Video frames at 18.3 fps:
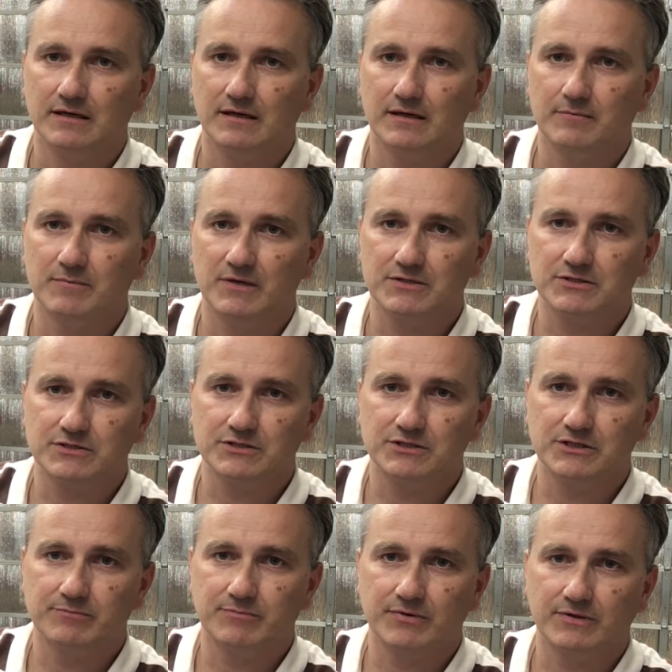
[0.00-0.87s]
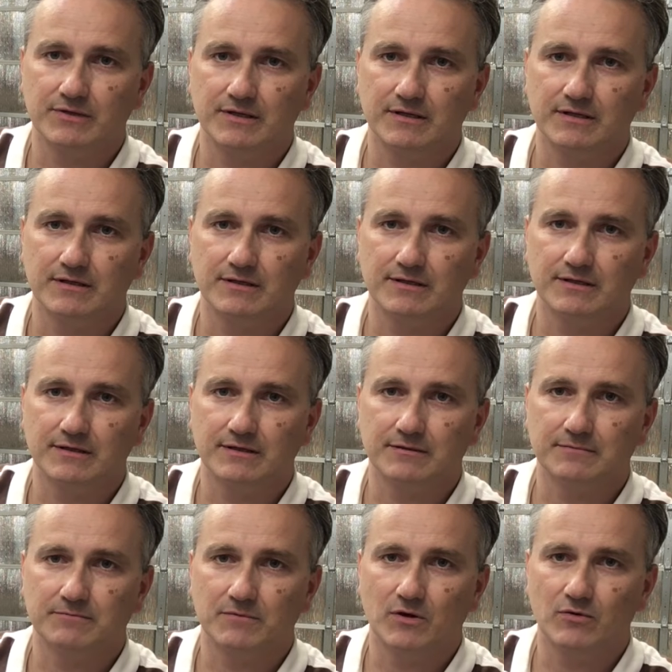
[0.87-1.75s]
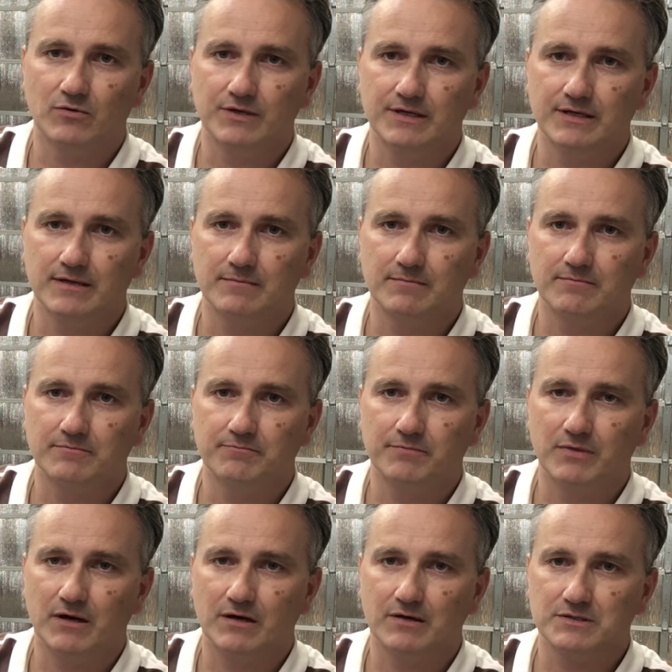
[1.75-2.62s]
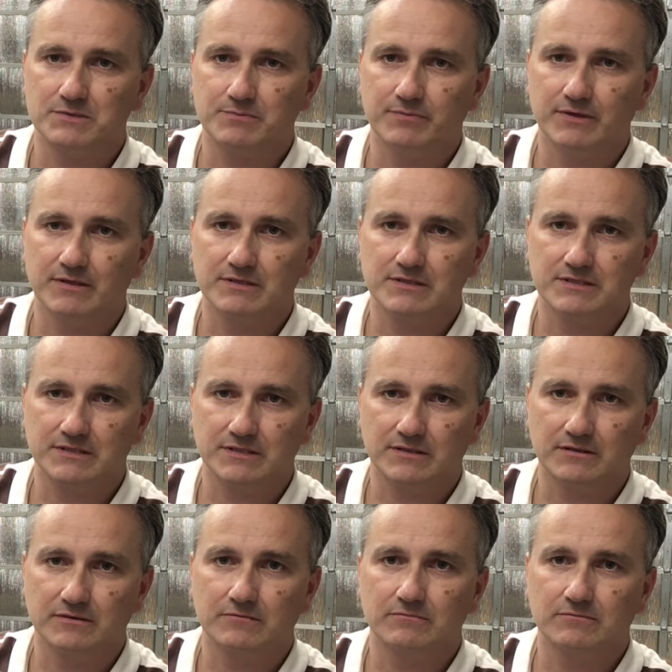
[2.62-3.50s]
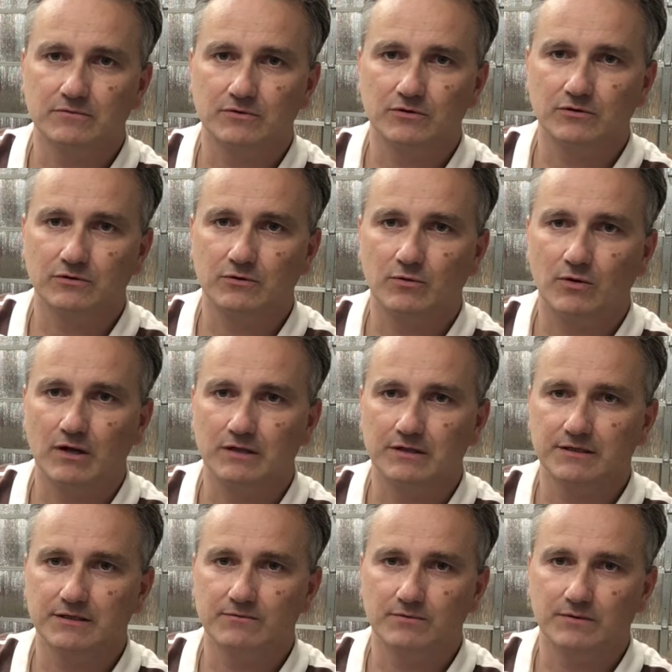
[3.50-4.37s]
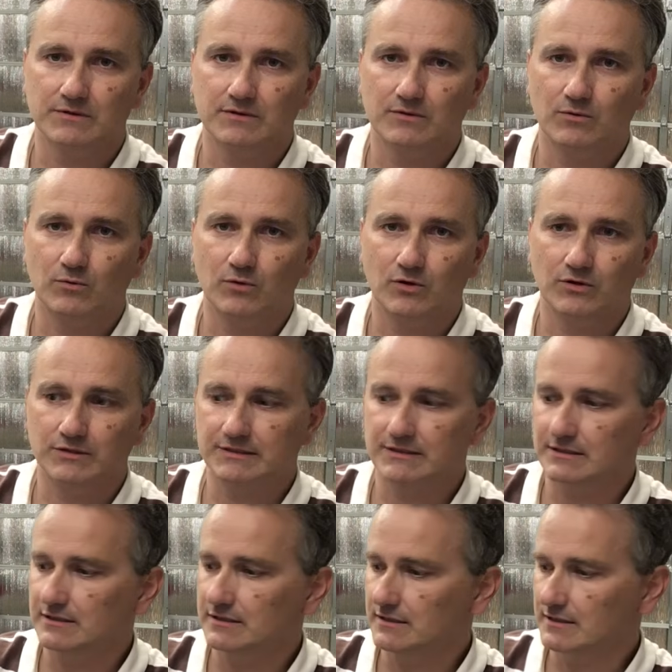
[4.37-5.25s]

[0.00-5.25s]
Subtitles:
much cheaper than OEM parts, but still good quality with a warranty.